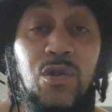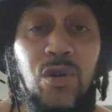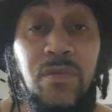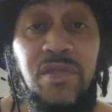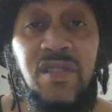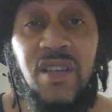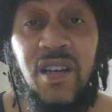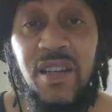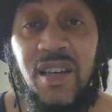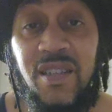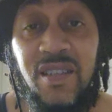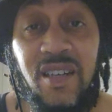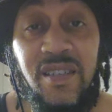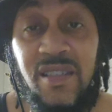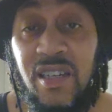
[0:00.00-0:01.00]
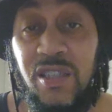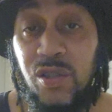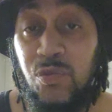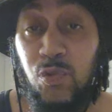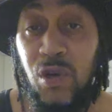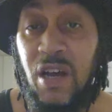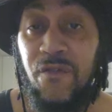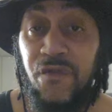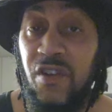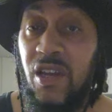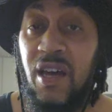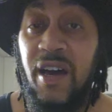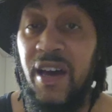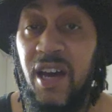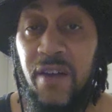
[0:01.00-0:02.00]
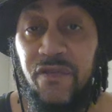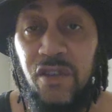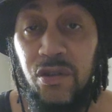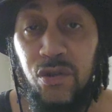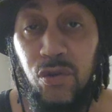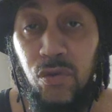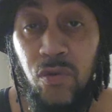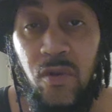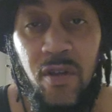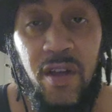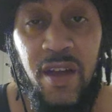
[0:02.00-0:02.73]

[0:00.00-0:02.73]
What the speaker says: You know what I'm saying? That's what I feel I have to do.